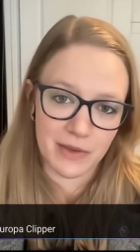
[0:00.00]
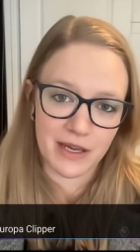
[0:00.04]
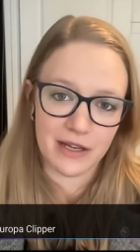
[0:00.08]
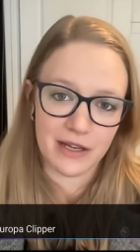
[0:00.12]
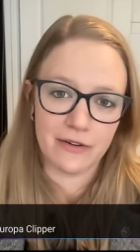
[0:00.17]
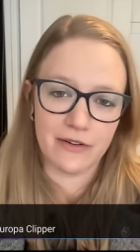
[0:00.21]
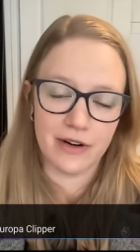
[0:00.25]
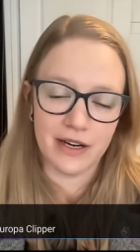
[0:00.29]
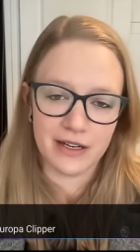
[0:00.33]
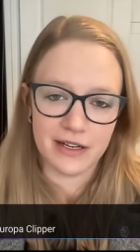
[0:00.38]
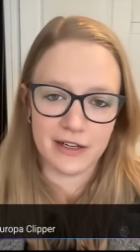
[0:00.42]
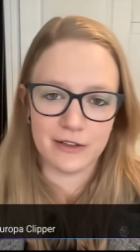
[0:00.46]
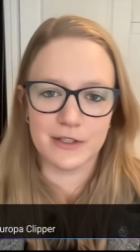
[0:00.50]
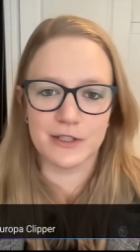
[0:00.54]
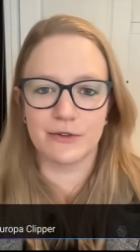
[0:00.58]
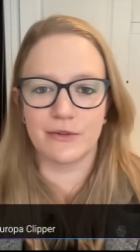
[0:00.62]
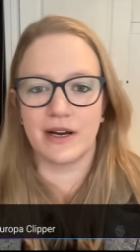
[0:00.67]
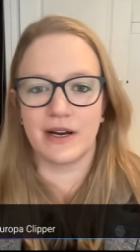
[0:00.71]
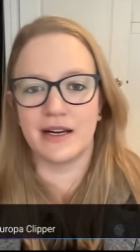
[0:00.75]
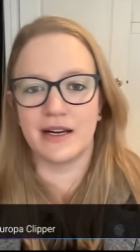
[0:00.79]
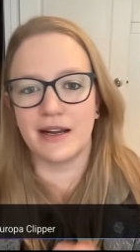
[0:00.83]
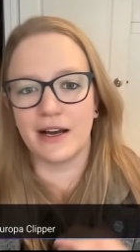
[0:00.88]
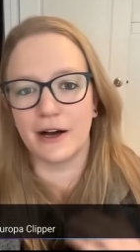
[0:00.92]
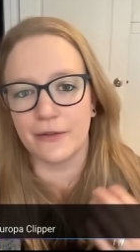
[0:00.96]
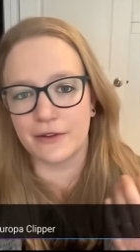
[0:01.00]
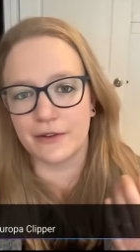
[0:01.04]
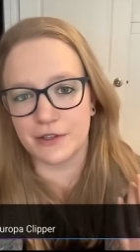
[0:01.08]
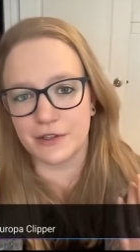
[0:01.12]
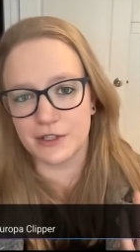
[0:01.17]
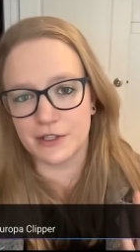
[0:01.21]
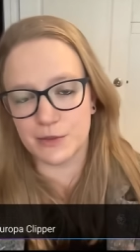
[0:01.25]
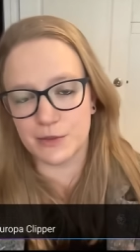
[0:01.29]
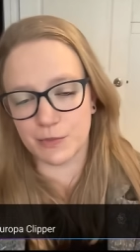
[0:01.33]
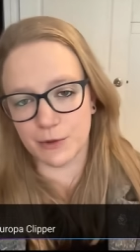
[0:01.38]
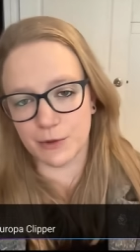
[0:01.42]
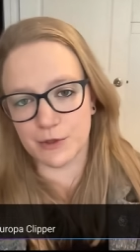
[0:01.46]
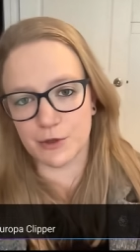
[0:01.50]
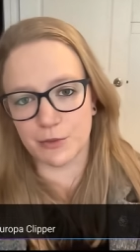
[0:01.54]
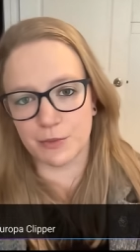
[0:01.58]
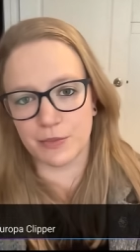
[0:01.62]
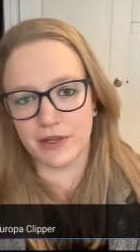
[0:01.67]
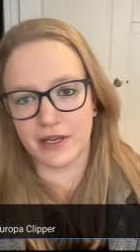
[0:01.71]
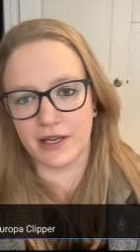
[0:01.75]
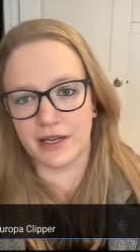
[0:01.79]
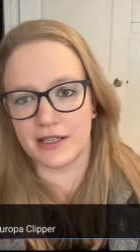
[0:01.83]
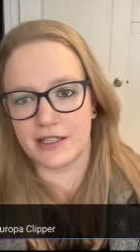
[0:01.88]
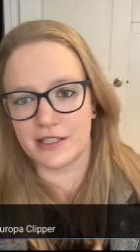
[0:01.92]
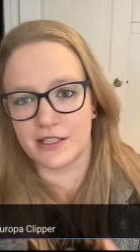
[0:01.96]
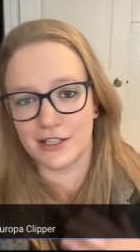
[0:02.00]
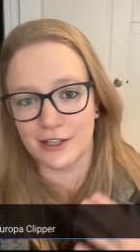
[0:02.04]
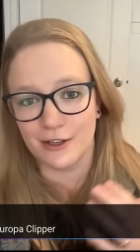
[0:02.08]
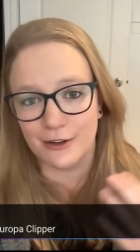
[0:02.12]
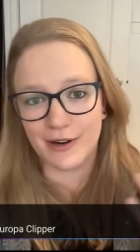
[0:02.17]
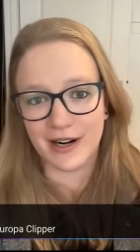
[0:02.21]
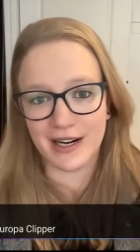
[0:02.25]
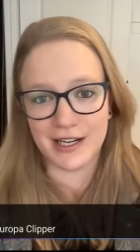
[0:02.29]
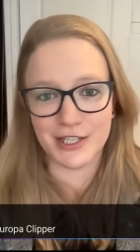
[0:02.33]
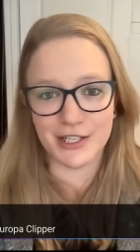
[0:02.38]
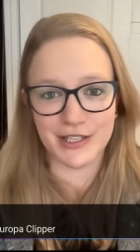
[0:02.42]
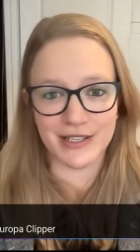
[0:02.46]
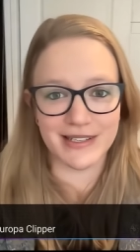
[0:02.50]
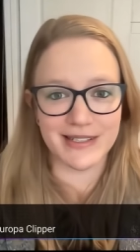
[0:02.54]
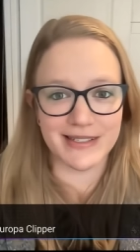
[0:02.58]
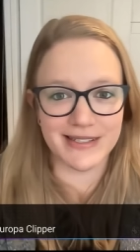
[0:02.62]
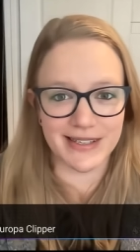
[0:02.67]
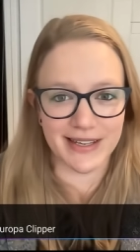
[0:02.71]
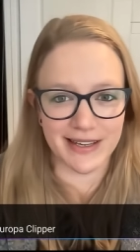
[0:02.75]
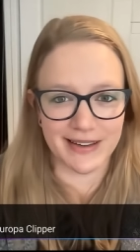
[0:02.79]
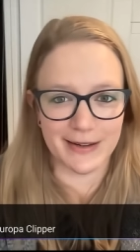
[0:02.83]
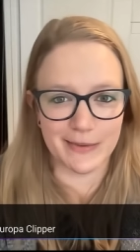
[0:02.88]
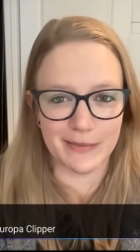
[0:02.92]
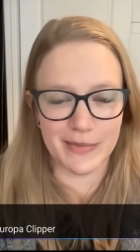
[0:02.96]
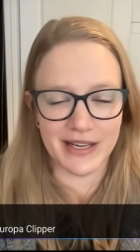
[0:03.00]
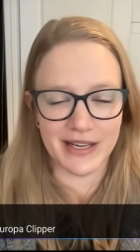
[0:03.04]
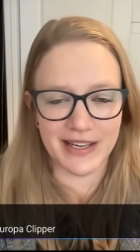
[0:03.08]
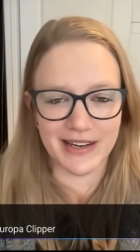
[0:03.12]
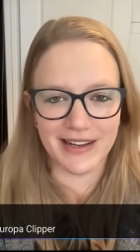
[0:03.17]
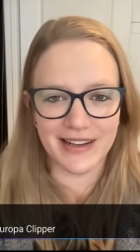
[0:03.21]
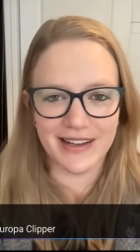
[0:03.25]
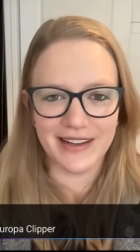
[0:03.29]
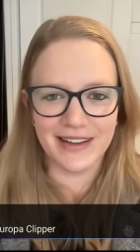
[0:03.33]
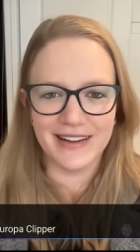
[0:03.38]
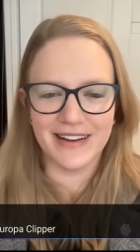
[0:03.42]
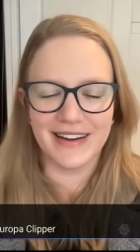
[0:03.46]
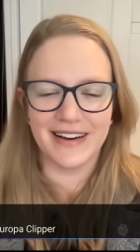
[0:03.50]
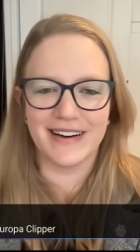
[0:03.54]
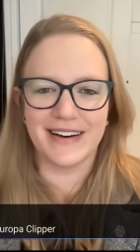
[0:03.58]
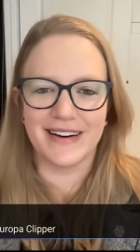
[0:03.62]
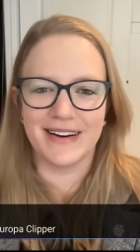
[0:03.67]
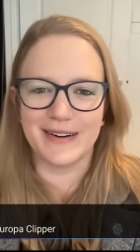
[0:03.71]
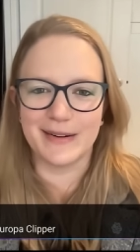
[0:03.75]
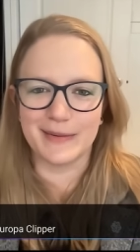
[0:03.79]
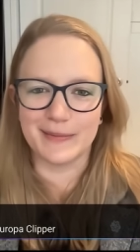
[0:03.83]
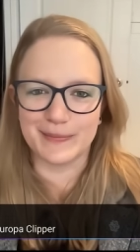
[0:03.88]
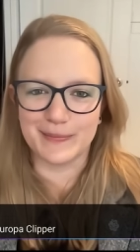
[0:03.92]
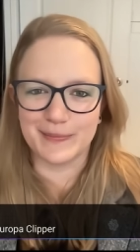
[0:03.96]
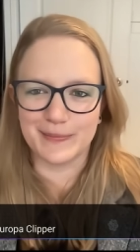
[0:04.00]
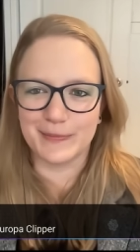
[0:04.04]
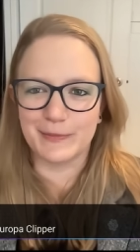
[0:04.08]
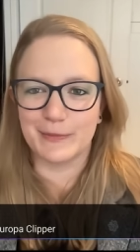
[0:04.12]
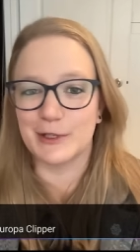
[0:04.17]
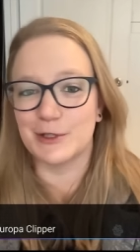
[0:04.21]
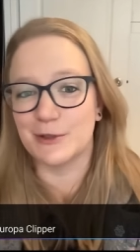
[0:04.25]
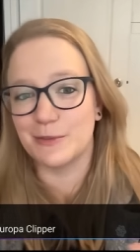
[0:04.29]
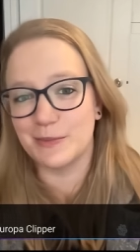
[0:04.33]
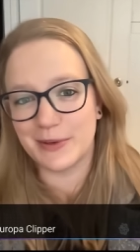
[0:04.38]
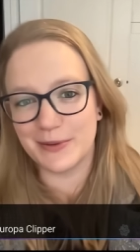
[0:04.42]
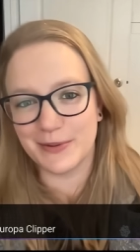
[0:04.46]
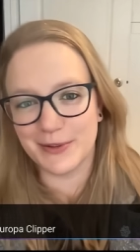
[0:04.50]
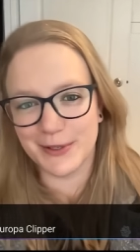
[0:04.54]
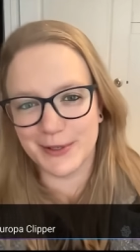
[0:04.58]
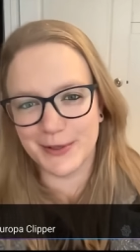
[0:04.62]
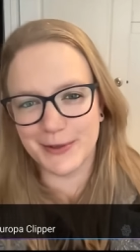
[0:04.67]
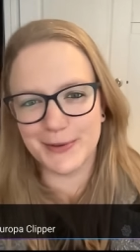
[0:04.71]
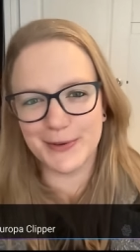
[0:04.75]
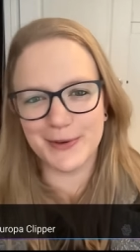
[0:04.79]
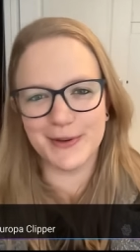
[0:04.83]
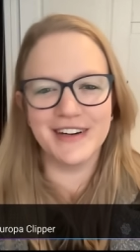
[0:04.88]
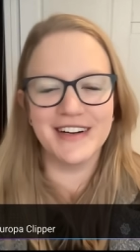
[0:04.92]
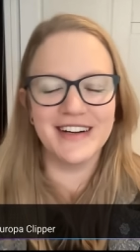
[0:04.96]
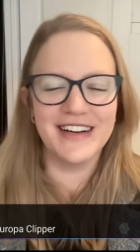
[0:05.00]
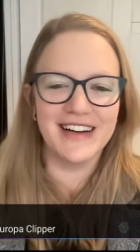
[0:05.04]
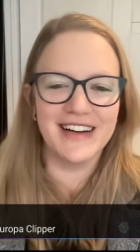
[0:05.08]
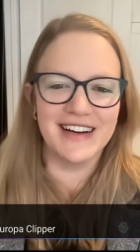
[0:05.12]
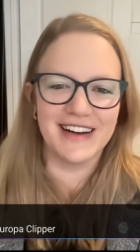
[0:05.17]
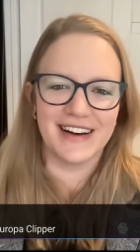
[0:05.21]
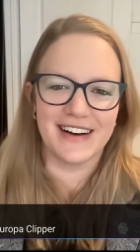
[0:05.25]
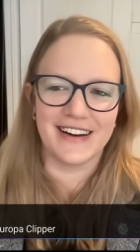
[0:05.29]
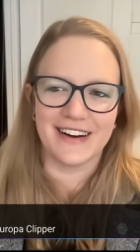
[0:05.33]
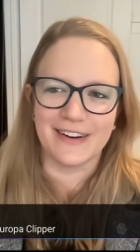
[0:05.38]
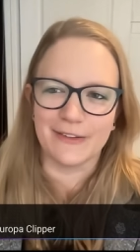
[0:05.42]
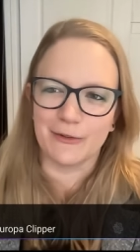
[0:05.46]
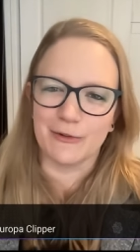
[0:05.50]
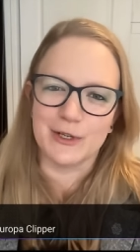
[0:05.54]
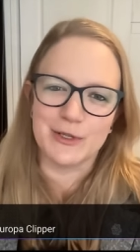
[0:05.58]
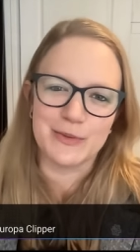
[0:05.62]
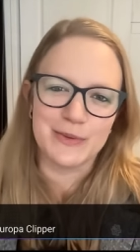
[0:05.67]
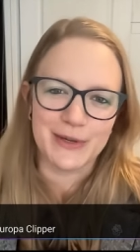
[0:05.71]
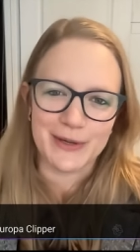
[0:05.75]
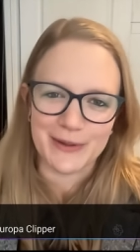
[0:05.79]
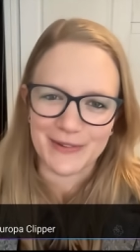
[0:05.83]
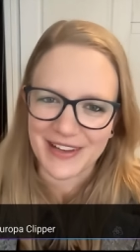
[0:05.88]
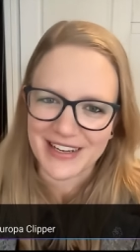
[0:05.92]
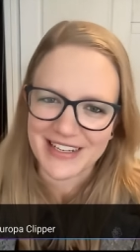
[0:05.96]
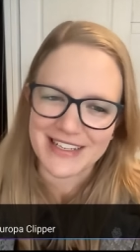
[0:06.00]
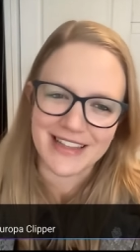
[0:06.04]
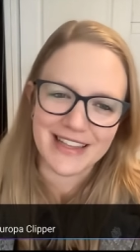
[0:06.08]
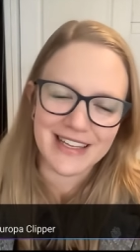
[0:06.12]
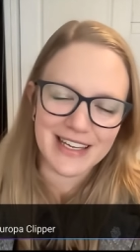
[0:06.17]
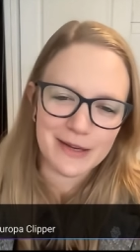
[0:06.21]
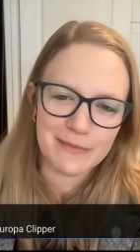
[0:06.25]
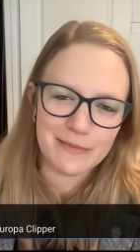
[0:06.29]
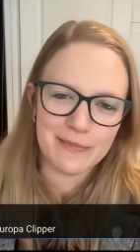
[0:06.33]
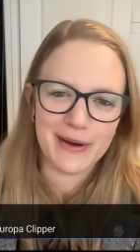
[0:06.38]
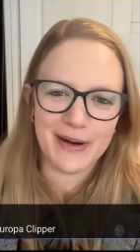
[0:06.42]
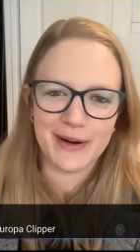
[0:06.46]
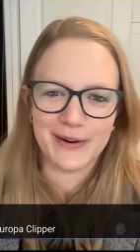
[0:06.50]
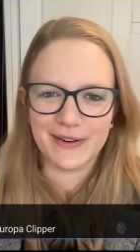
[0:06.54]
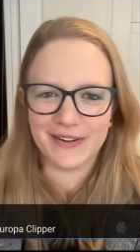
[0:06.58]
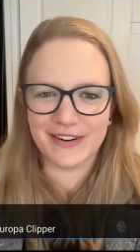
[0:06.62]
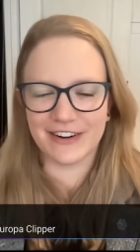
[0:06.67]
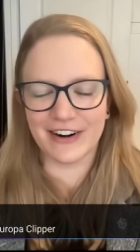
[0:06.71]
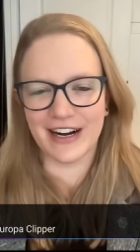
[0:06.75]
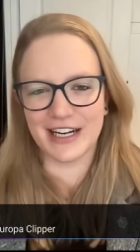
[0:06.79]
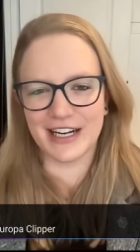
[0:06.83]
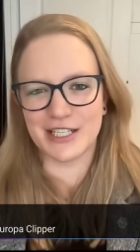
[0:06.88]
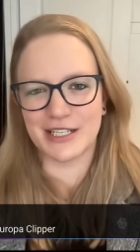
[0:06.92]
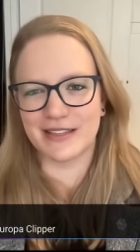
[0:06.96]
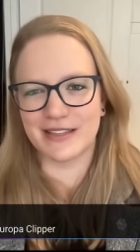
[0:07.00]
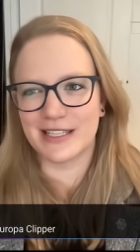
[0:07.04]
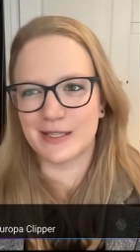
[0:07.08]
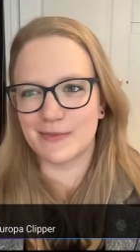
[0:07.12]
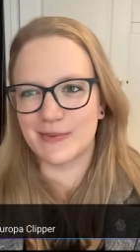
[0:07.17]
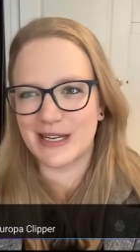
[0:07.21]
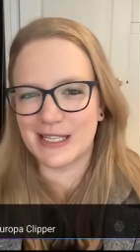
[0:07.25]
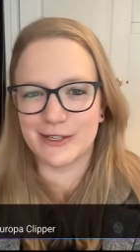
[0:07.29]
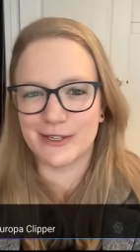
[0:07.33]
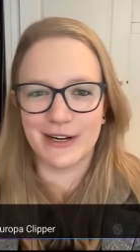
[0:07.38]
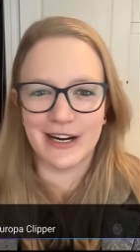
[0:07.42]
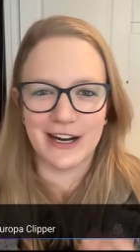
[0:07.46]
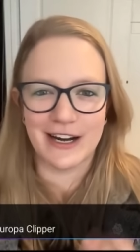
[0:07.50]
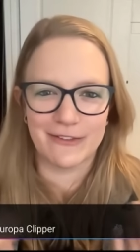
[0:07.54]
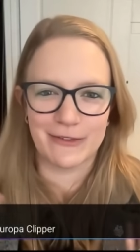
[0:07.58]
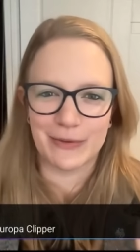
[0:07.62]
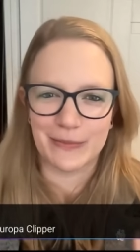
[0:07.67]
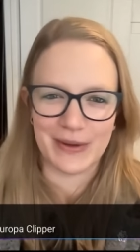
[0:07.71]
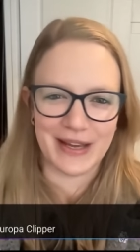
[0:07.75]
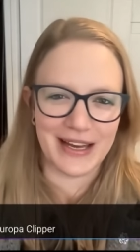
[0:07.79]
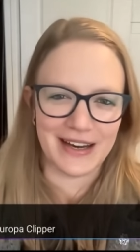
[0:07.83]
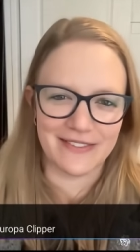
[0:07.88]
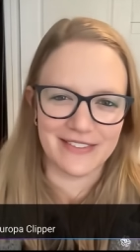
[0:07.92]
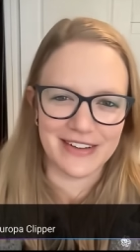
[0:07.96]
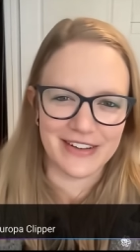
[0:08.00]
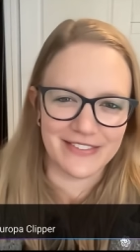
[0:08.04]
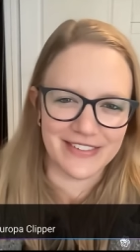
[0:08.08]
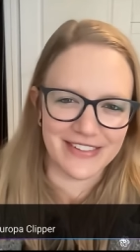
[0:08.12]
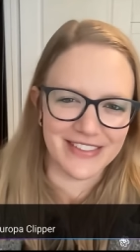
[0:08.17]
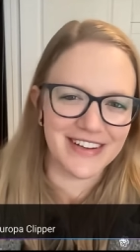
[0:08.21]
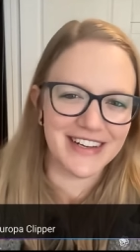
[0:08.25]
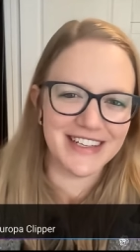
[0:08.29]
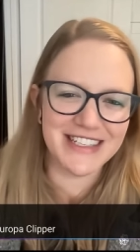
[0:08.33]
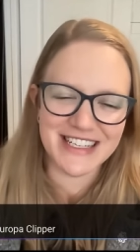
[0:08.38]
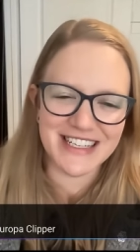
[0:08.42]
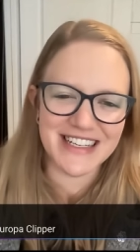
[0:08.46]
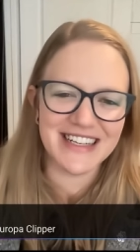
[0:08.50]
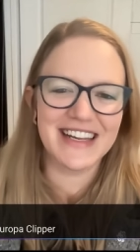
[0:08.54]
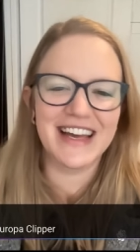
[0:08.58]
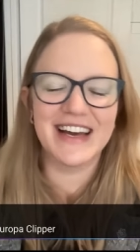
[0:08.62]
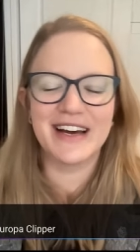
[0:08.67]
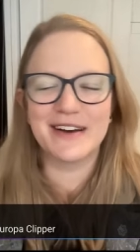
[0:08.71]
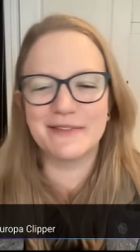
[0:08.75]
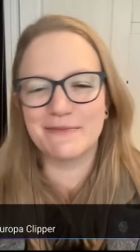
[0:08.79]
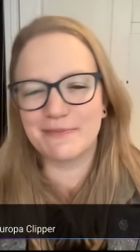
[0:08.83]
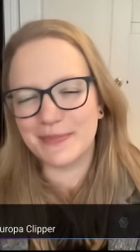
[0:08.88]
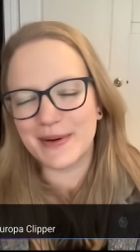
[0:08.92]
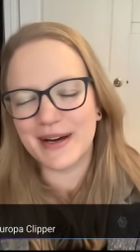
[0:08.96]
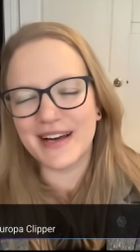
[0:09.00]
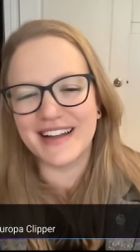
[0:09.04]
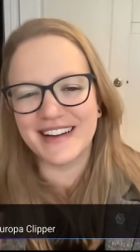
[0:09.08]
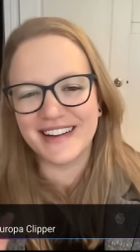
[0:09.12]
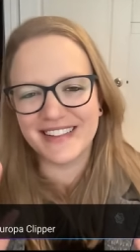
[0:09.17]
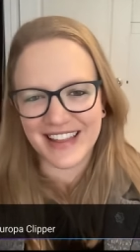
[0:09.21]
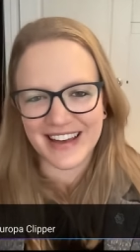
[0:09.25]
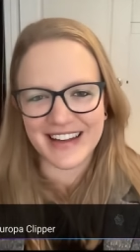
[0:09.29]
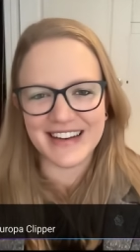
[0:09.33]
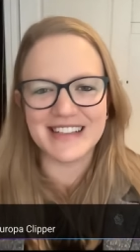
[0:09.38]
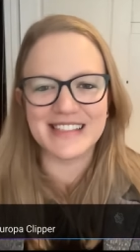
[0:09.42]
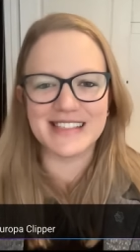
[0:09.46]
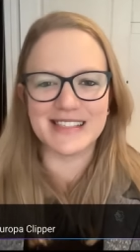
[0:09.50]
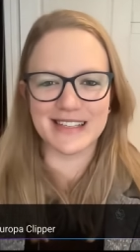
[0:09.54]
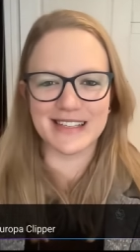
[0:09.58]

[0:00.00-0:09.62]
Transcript: right now. So right now the disposal plan is to crash it into Ganymede, which would be really cool. Of course, we don't like to think about crashing the spacecraft when we haven't even launched it yet, but that is